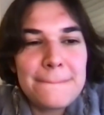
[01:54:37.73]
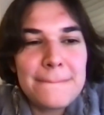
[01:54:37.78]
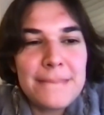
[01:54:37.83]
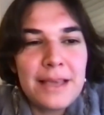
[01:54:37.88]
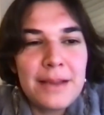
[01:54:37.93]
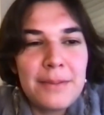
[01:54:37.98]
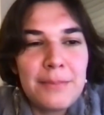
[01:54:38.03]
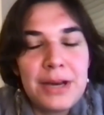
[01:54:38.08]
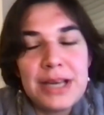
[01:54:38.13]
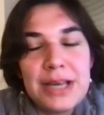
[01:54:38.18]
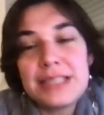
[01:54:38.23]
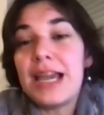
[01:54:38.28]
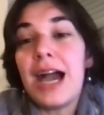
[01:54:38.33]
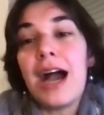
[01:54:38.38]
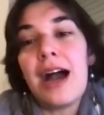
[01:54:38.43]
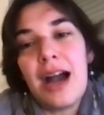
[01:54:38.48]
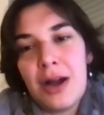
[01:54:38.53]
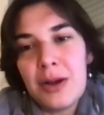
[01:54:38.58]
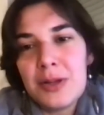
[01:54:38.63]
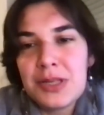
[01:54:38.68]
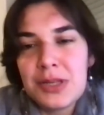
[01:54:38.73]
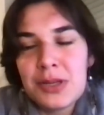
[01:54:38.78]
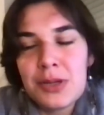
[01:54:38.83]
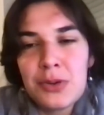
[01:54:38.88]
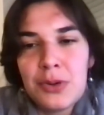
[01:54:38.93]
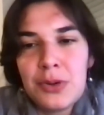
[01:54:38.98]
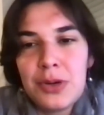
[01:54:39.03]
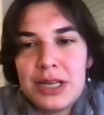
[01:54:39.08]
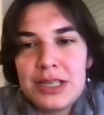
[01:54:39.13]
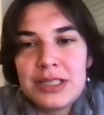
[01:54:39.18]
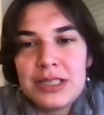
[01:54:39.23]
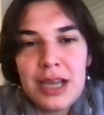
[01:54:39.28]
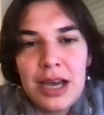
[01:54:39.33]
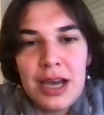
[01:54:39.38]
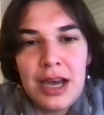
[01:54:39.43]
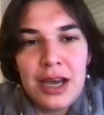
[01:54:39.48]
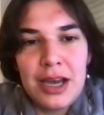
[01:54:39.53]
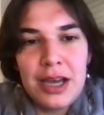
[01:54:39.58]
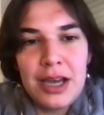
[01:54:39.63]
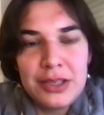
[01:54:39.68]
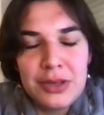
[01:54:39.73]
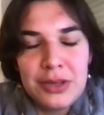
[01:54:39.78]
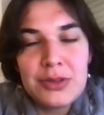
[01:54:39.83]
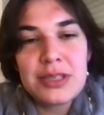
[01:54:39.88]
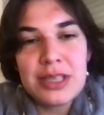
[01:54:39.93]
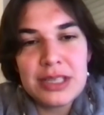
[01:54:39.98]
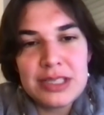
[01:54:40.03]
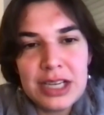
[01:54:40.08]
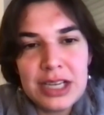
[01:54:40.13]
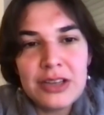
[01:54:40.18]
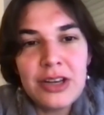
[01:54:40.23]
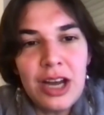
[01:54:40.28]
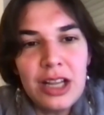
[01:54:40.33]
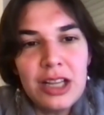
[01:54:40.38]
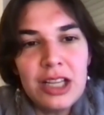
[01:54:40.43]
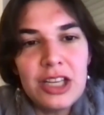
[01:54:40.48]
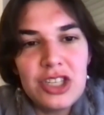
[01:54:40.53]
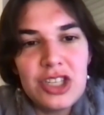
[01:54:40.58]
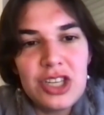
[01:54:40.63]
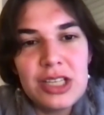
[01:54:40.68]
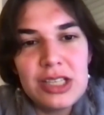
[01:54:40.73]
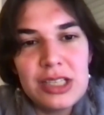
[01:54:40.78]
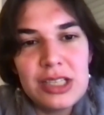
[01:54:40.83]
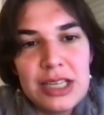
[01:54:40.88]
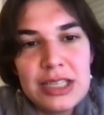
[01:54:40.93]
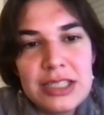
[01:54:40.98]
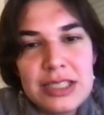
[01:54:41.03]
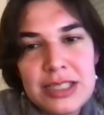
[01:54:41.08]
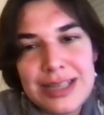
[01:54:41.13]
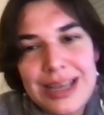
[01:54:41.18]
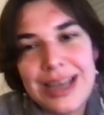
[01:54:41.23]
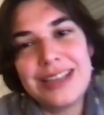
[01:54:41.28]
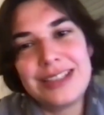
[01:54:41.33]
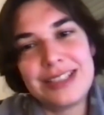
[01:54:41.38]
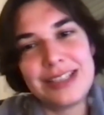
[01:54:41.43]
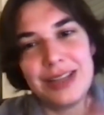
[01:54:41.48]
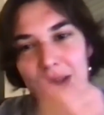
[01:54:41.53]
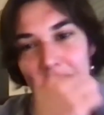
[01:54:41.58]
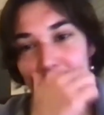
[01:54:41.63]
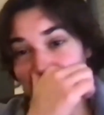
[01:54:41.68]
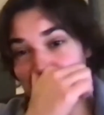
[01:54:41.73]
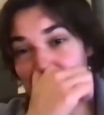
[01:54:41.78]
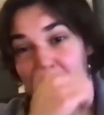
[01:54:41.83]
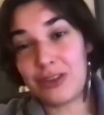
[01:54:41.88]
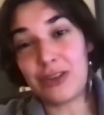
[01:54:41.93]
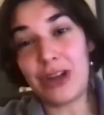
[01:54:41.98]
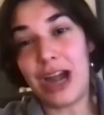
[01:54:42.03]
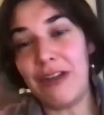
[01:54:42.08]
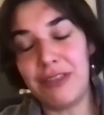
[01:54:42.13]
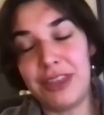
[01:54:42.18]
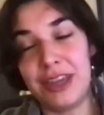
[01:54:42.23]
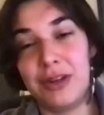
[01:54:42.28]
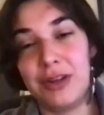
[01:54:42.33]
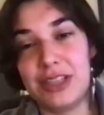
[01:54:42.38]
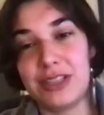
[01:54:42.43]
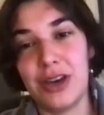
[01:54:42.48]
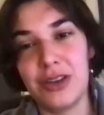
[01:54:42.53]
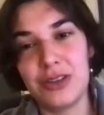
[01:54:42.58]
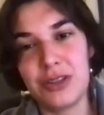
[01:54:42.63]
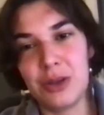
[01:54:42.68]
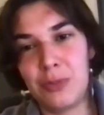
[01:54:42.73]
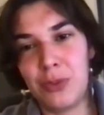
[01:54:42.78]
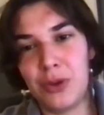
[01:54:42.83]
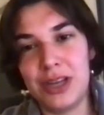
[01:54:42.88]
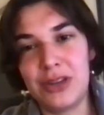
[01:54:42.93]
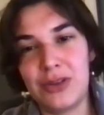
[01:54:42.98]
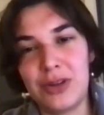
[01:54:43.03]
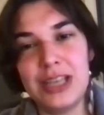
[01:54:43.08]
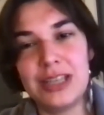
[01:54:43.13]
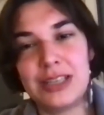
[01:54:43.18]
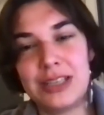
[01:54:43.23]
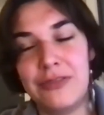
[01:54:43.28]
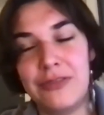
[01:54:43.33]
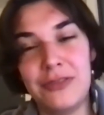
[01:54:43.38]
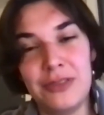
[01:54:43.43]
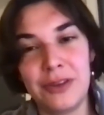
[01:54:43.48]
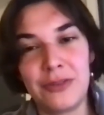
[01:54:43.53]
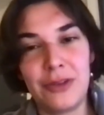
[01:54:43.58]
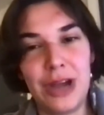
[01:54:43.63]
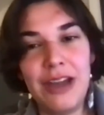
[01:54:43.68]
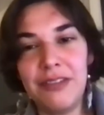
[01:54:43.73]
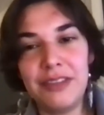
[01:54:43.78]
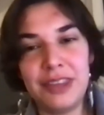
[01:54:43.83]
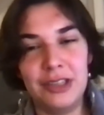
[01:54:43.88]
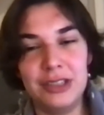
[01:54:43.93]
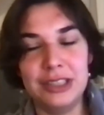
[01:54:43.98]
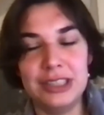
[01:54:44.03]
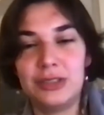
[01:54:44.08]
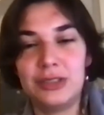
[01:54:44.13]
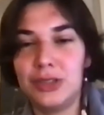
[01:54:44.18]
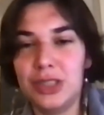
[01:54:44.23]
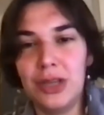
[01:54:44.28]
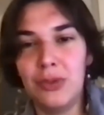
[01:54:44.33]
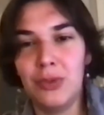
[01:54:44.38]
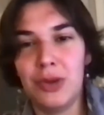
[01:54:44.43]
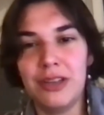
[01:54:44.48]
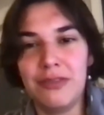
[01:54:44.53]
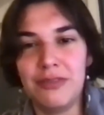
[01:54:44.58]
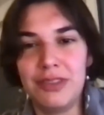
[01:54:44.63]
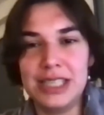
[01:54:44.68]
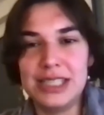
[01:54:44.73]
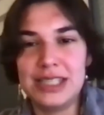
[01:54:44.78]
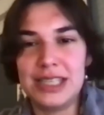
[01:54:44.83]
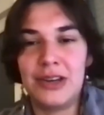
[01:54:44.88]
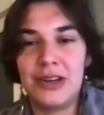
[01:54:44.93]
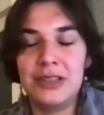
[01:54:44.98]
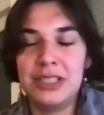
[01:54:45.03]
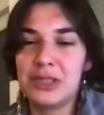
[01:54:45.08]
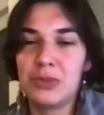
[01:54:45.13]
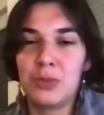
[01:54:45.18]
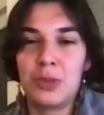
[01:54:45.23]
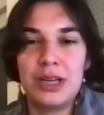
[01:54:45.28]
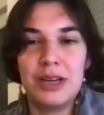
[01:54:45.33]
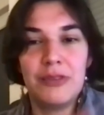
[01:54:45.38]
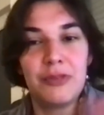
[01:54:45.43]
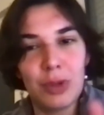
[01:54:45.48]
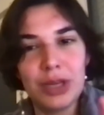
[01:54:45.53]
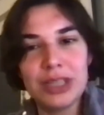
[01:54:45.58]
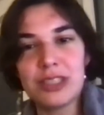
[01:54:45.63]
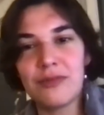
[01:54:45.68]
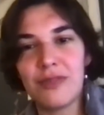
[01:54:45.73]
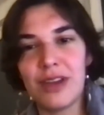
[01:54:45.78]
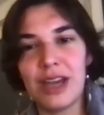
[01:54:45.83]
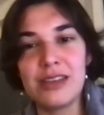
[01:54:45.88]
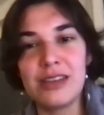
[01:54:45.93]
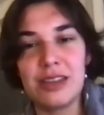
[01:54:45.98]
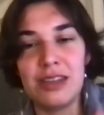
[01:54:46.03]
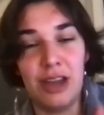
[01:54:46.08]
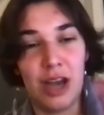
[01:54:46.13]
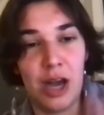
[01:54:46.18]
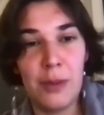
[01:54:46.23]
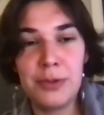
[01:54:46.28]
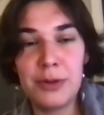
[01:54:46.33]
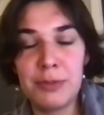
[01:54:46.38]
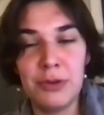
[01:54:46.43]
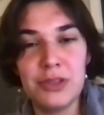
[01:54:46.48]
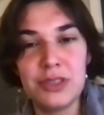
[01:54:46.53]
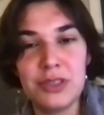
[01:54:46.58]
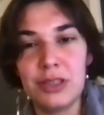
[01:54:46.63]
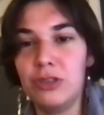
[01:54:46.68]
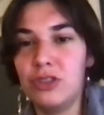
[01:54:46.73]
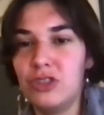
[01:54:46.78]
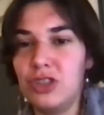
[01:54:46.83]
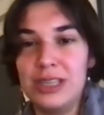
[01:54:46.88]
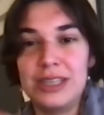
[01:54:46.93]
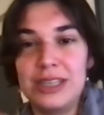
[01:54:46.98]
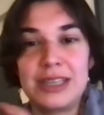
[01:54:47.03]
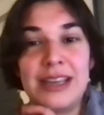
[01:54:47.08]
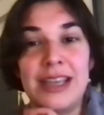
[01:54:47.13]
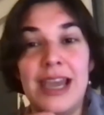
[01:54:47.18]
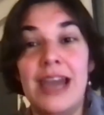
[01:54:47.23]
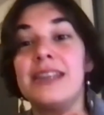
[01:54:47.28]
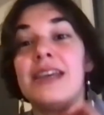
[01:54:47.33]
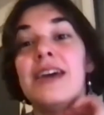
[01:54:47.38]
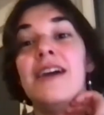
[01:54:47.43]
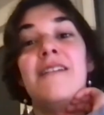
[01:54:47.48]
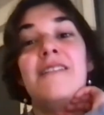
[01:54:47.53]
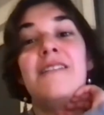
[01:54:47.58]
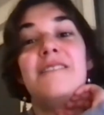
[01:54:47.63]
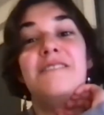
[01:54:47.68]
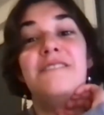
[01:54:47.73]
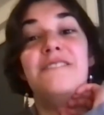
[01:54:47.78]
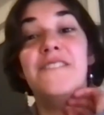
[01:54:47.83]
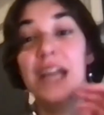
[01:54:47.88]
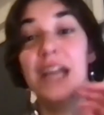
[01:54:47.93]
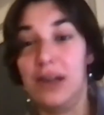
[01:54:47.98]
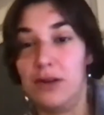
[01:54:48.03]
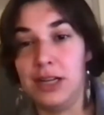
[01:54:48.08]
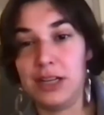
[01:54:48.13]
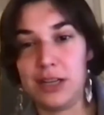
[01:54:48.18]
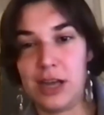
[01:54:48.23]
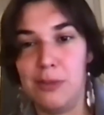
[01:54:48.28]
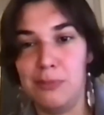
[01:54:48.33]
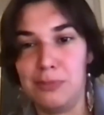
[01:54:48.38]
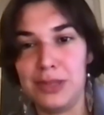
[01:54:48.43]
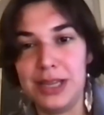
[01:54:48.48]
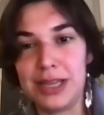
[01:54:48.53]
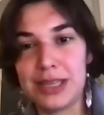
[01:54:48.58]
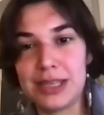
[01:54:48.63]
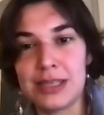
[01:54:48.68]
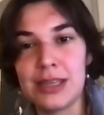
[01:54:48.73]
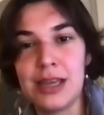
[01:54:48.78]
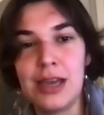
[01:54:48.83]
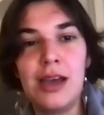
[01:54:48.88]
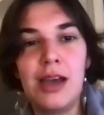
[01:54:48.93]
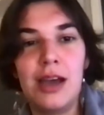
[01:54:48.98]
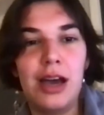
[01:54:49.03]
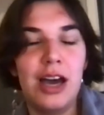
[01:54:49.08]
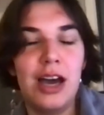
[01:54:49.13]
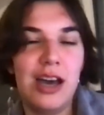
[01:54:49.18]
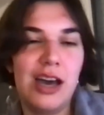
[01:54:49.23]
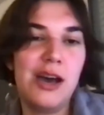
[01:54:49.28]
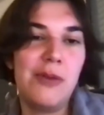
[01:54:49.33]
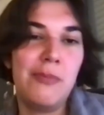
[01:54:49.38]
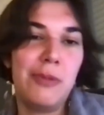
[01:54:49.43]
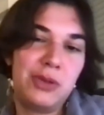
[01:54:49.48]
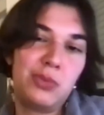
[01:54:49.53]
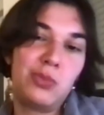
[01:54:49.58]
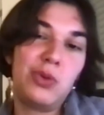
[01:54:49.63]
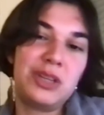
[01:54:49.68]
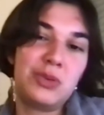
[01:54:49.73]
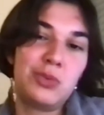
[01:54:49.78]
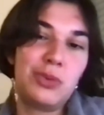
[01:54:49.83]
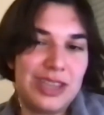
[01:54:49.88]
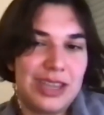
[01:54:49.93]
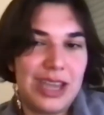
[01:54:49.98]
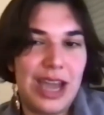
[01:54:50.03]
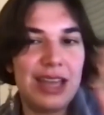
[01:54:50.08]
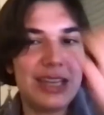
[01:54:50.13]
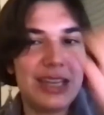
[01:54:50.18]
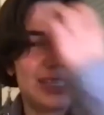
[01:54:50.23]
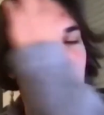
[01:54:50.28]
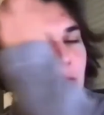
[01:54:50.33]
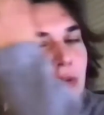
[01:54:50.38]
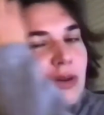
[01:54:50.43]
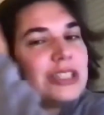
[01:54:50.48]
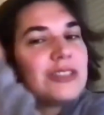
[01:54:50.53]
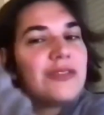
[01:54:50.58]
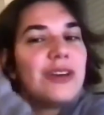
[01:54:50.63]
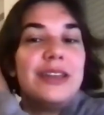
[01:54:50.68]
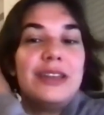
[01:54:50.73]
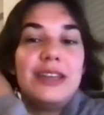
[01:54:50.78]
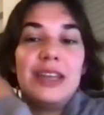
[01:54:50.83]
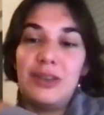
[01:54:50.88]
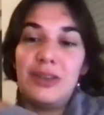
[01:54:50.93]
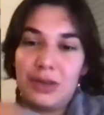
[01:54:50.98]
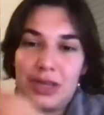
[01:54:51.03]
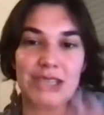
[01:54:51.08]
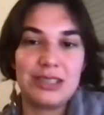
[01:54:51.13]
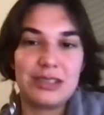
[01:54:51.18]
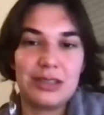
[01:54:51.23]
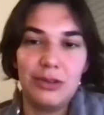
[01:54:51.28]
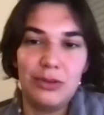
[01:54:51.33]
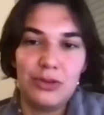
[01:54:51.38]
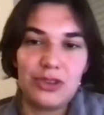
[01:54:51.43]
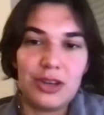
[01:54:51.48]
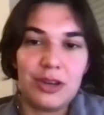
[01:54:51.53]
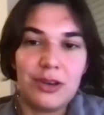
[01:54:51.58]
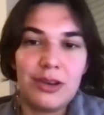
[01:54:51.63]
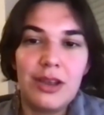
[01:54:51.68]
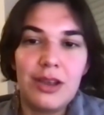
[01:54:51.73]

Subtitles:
But yeah, how to use the technology and graph theory is also a point, right? If graph theory is really one of these areas where if you want to find the optimal solution, it can get very complex. But what we can do is find an okay solution.